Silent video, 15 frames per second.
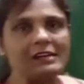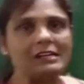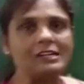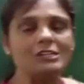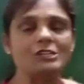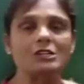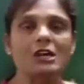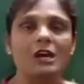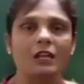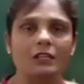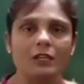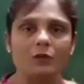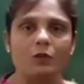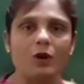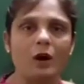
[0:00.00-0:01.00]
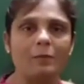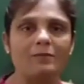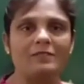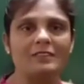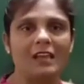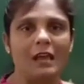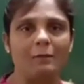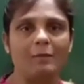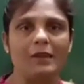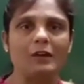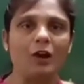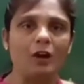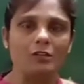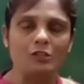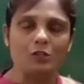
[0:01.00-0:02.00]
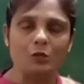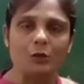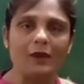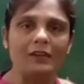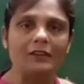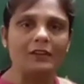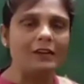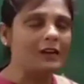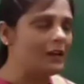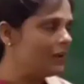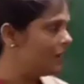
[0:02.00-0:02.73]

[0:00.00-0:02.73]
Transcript: English, the verbs can be conjugated